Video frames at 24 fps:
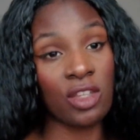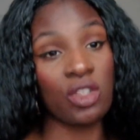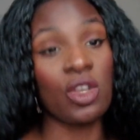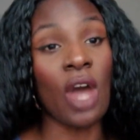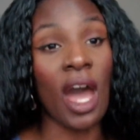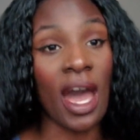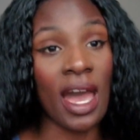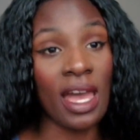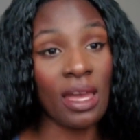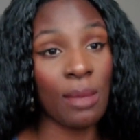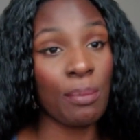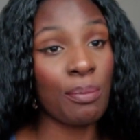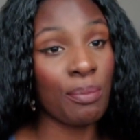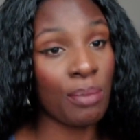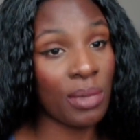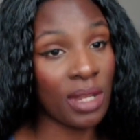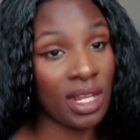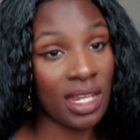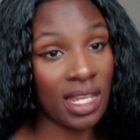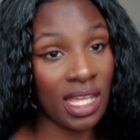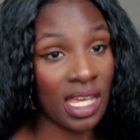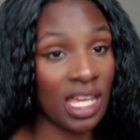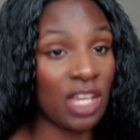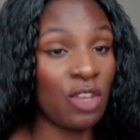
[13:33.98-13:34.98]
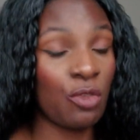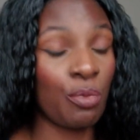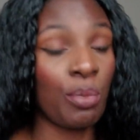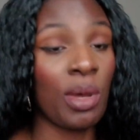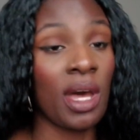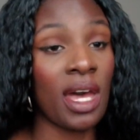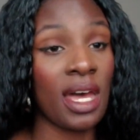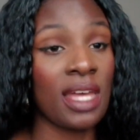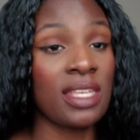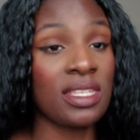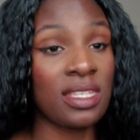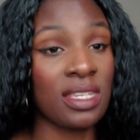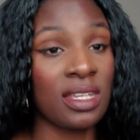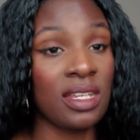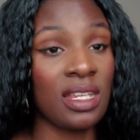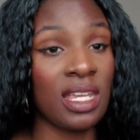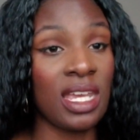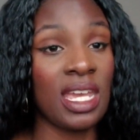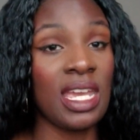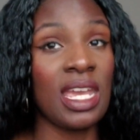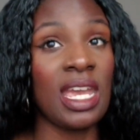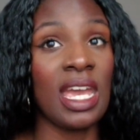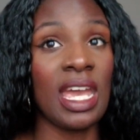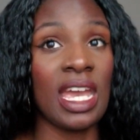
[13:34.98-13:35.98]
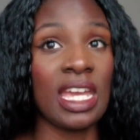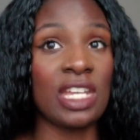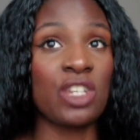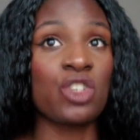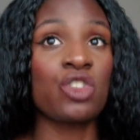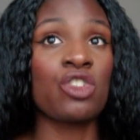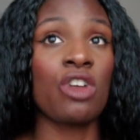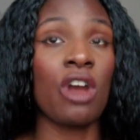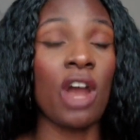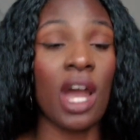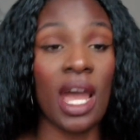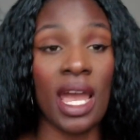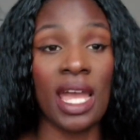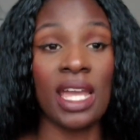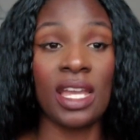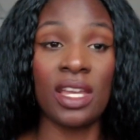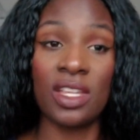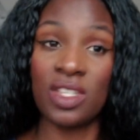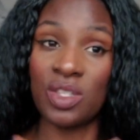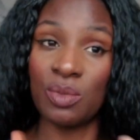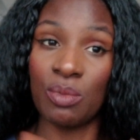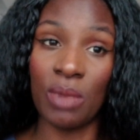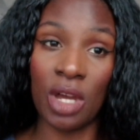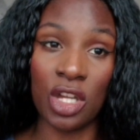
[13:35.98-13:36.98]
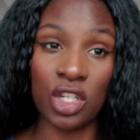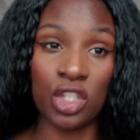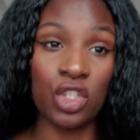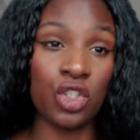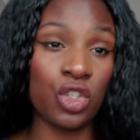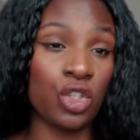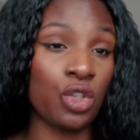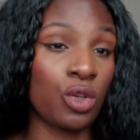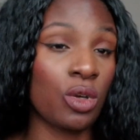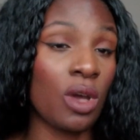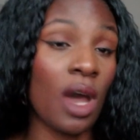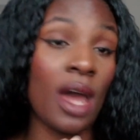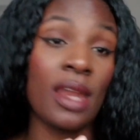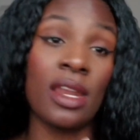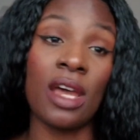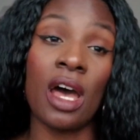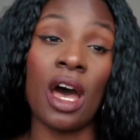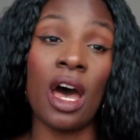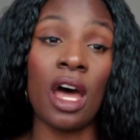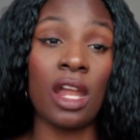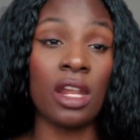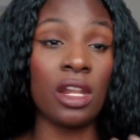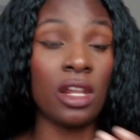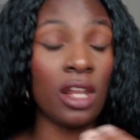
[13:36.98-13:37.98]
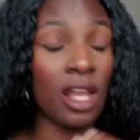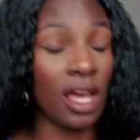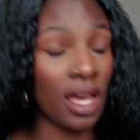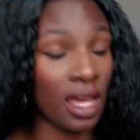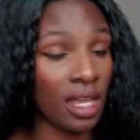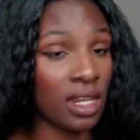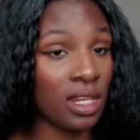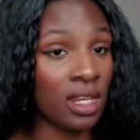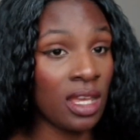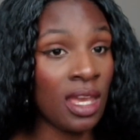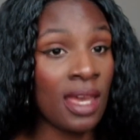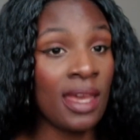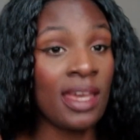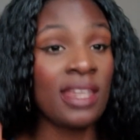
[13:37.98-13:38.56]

I believe personally in trying as much to kind of unlearn